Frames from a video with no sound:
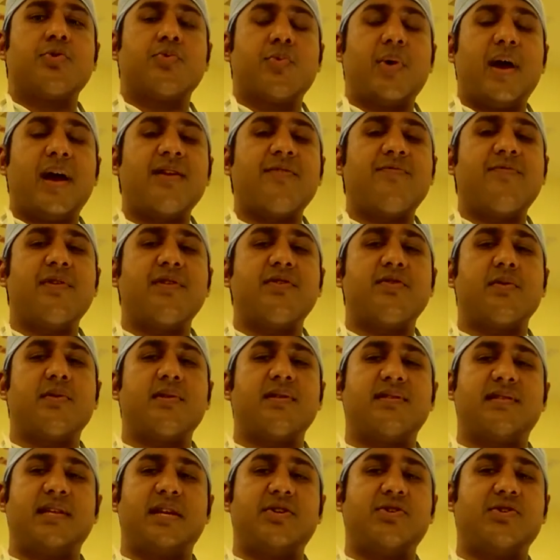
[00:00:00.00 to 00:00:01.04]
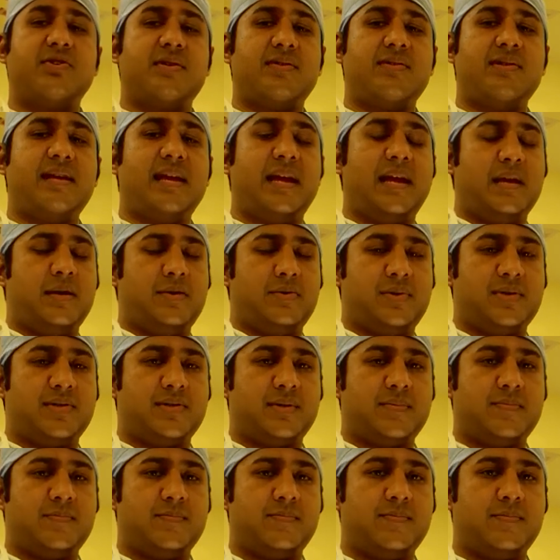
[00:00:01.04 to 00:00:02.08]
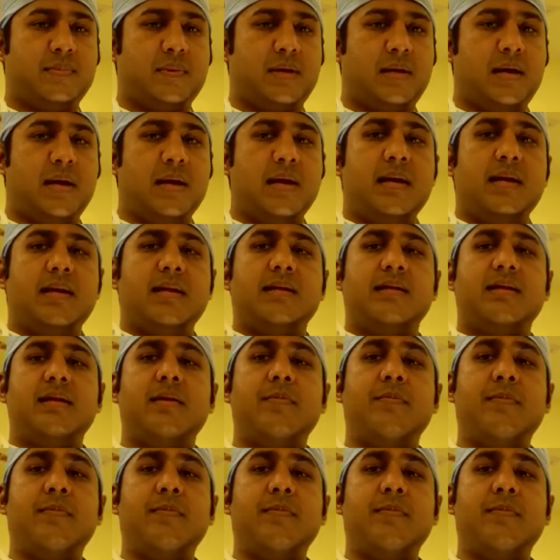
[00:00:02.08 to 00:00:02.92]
direct visualization of the aneurysm,